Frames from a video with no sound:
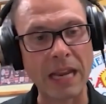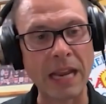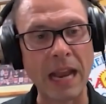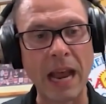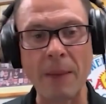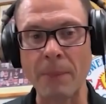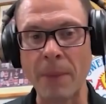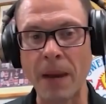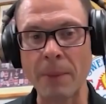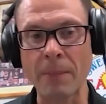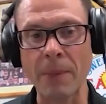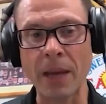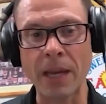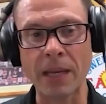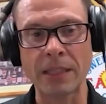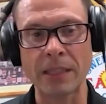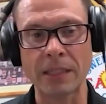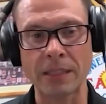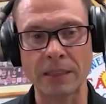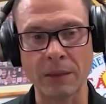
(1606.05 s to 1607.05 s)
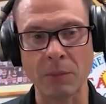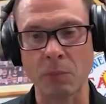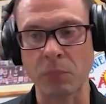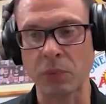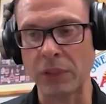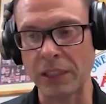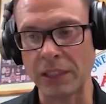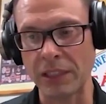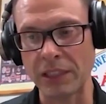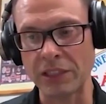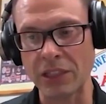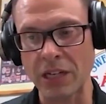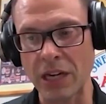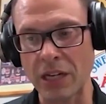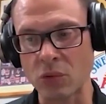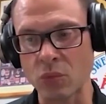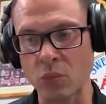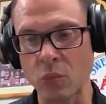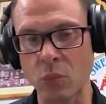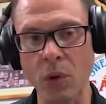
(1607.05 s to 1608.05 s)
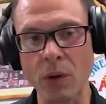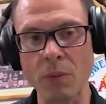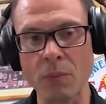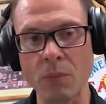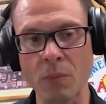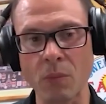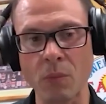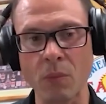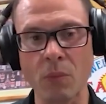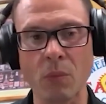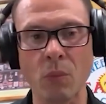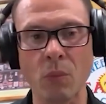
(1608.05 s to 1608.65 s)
And my mind is completely changed. What